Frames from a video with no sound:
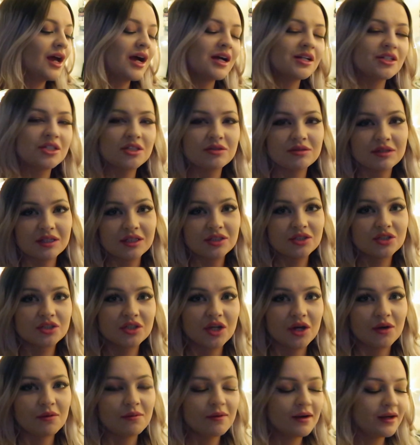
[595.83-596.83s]
and she was like just
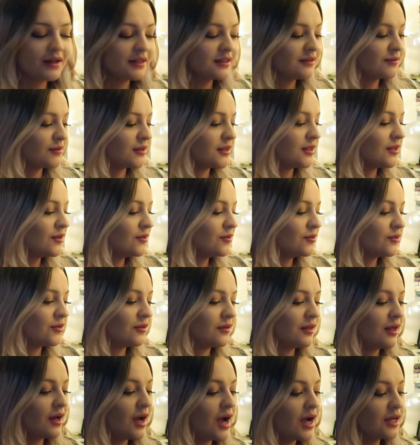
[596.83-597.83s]
go away leave me alone and
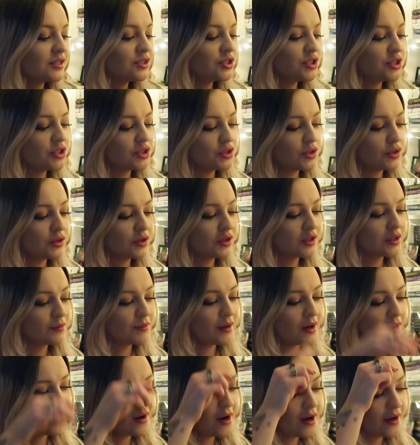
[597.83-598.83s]
all that and she's talking
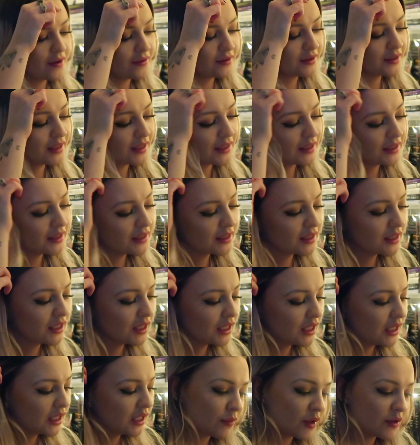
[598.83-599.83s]
about how like
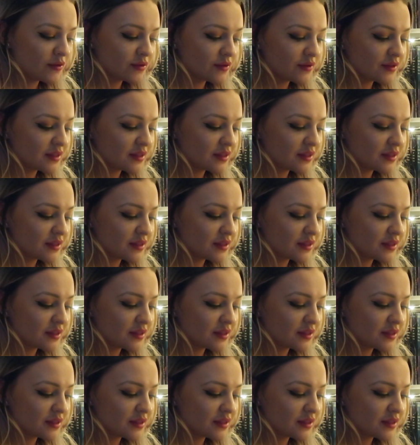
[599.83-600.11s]
most